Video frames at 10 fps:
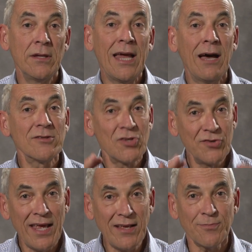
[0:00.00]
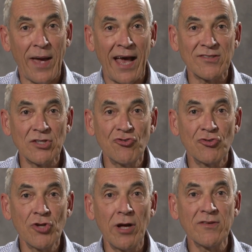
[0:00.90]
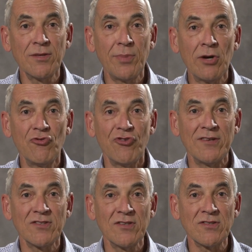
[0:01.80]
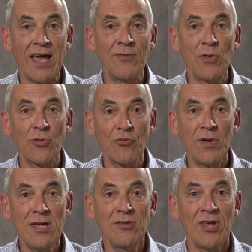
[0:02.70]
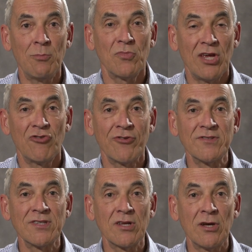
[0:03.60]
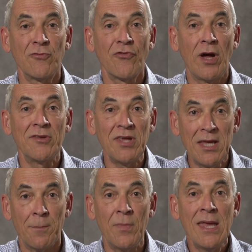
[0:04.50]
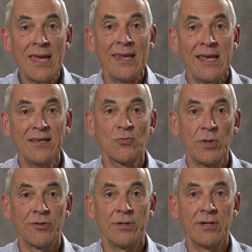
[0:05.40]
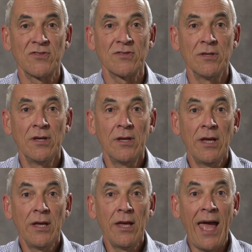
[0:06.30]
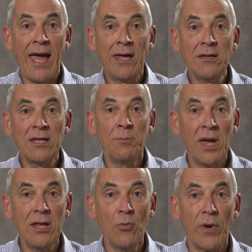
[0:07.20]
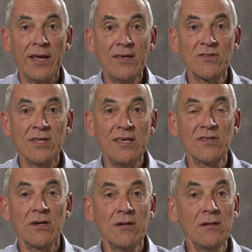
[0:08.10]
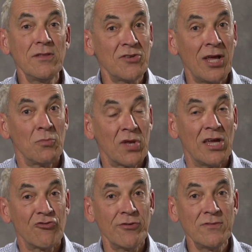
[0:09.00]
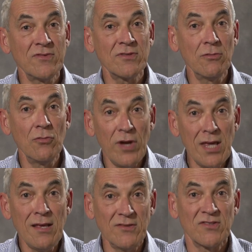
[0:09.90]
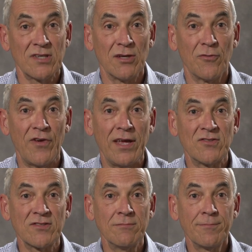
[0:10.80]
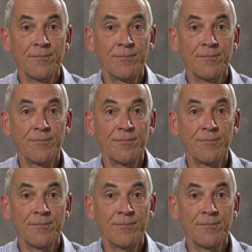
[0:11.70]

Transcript: Now, today's passage talks about Jesus and the three temptations that confront him in his wilderness. And in many ways, these are the temptations we still face.